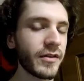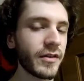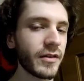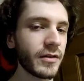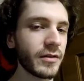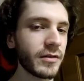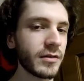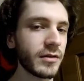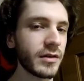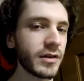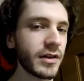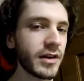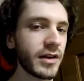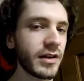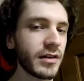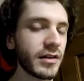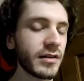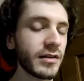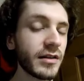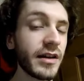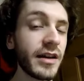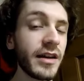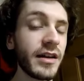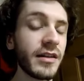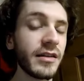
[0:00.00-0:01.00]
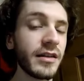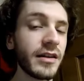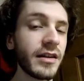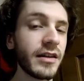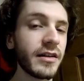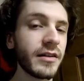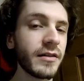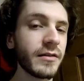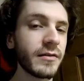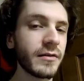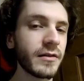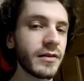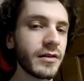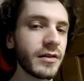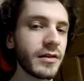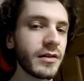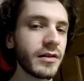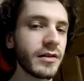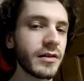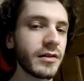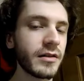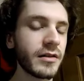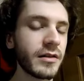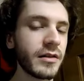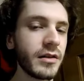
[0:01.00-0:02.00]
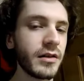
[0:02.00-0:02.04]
including the ley line you're